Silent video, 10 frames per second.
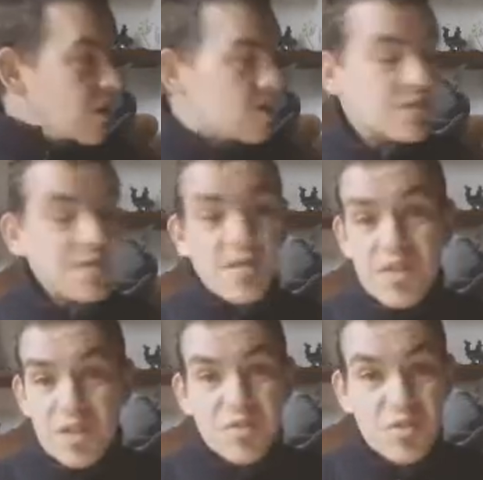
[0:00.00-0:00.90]
lots of
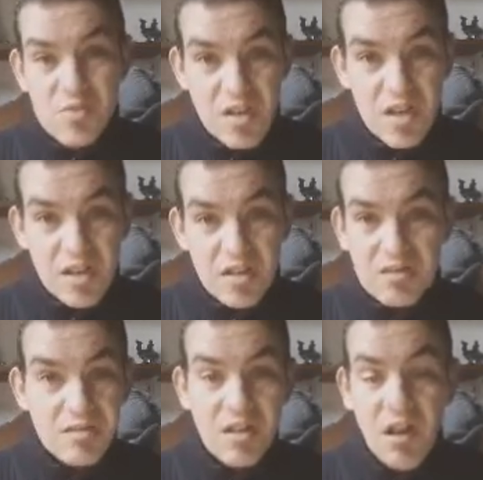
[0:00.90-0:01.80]
time to dry
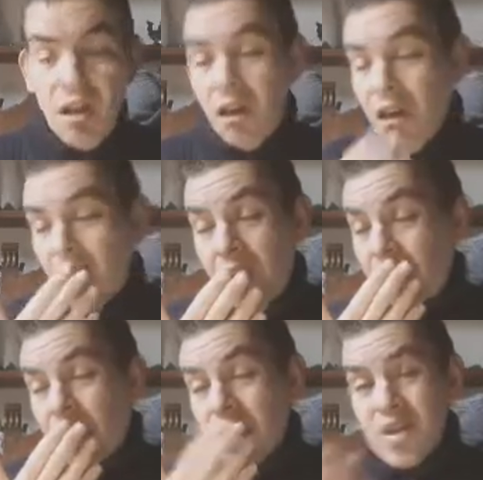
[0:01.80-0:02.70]
and
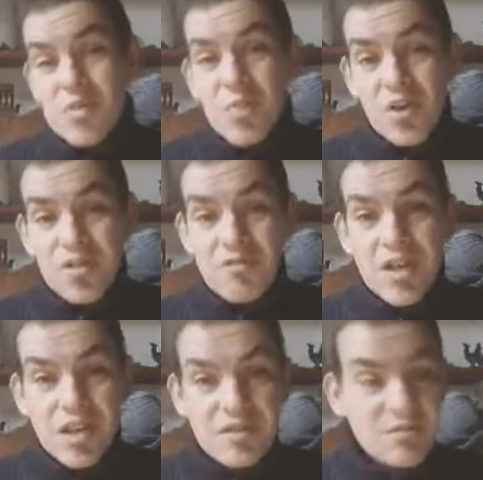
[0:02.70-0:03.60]
it's boring,
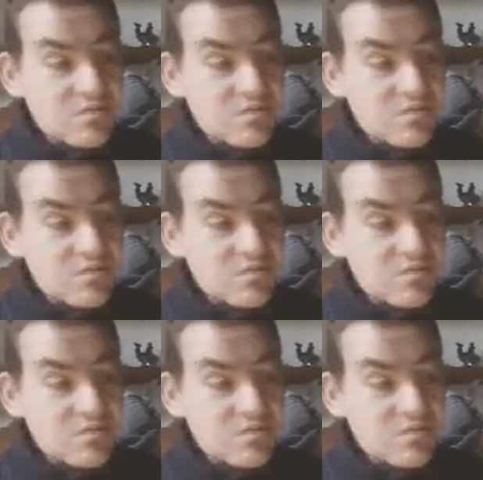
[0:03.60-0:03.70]
right?